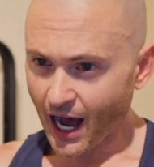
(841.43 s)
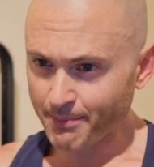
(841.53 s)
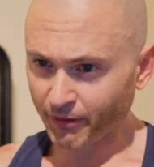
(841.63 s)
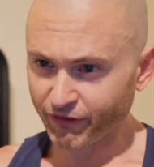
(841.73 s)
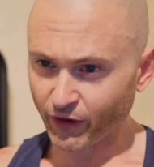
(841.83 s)

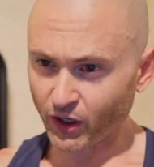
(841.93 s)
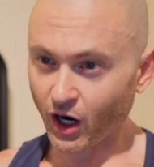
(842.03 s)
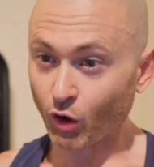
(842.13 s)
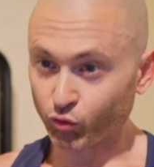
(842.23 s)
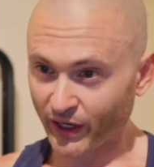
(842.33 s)
I prefer
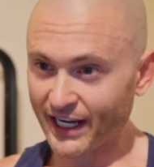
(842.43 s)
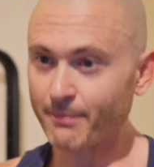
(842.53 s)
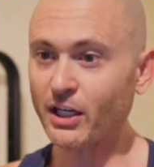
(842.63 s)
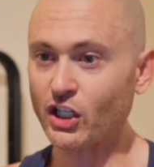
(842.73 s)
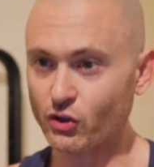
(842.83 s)
a
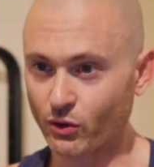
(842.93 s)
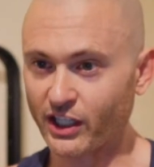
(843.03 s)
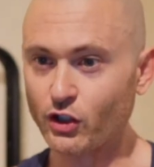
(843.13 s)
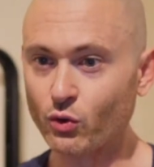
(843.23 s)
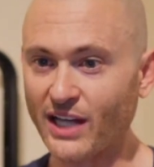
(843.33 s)
ring because you
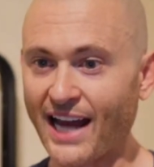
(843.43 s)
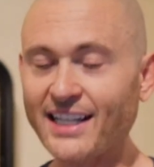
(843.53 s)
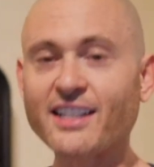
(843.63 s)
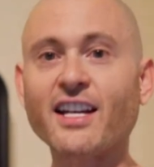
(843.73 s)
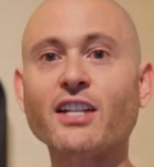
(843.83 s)
can use
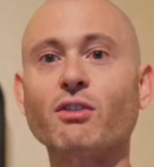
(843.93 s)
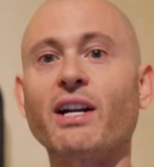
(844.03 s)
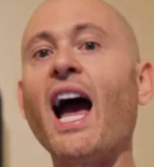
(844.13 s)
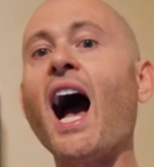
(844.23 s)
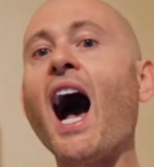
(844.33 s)
any accessory.